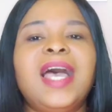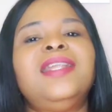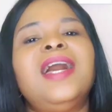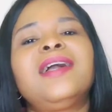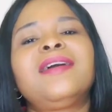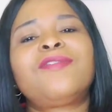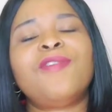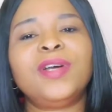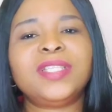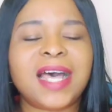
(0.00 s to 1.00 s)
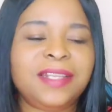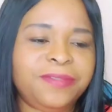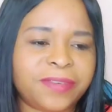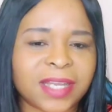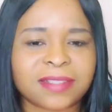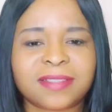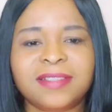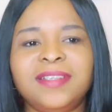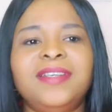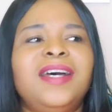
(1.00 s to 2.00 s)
And I called Halifax.